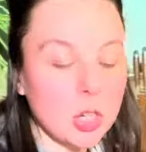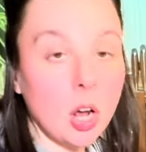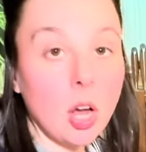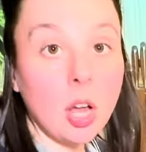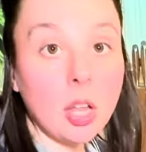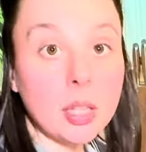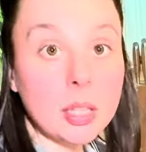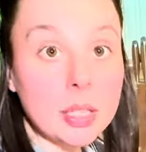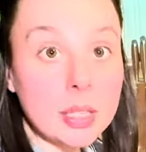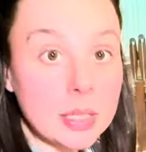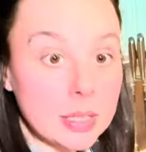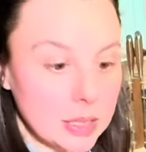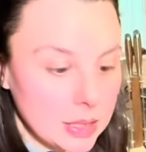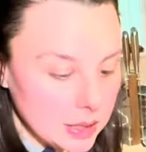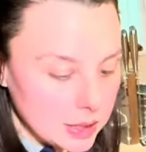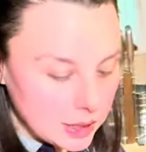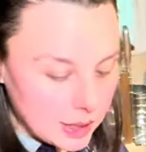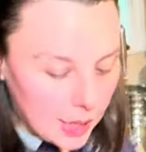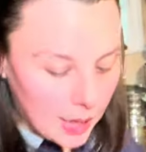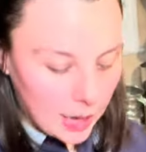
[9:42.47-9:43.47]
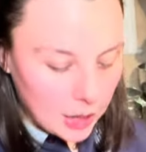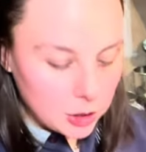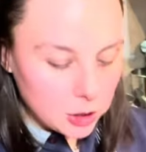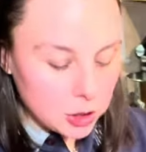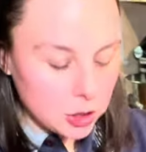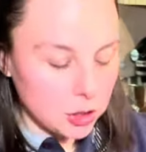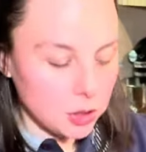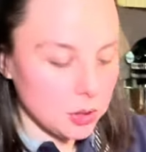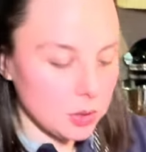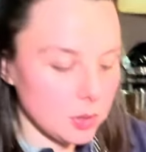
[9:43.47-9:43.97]
all it is
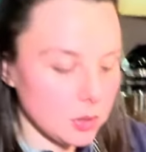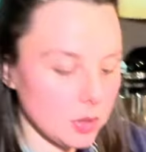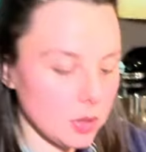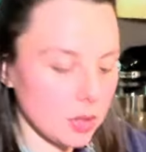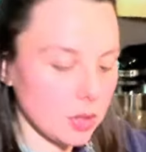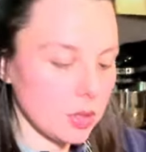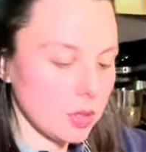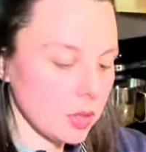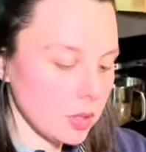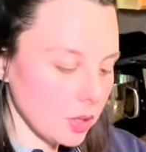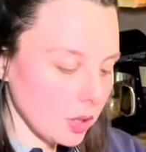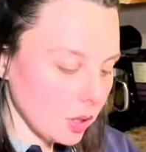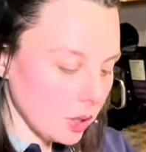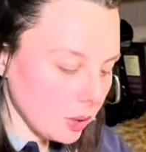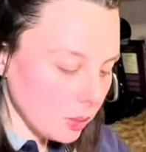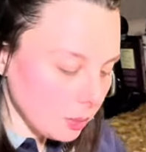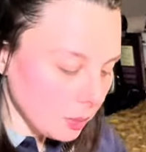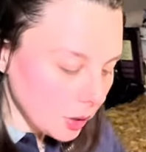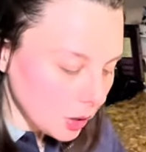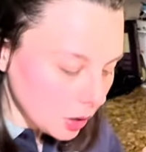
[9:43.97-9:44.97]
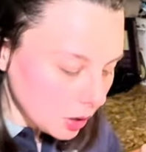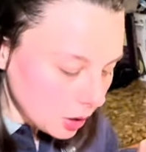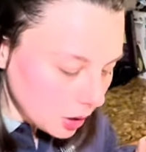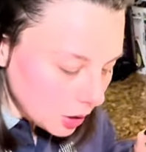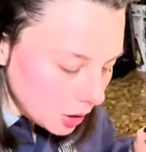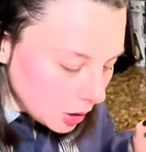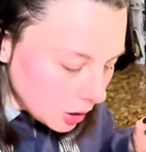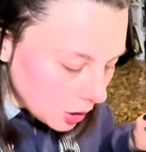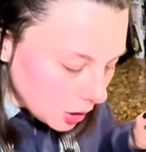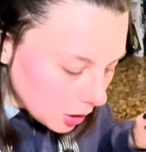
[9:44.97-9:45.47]
cashews, some
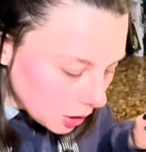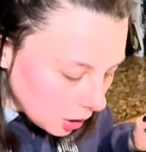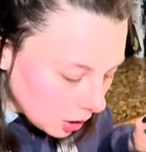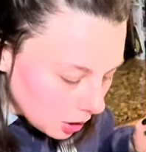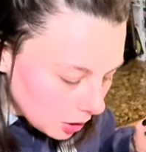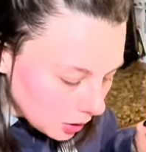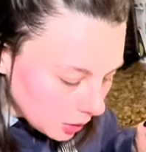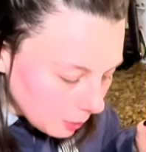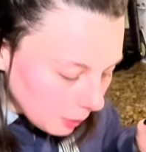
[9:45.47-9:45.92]
garlic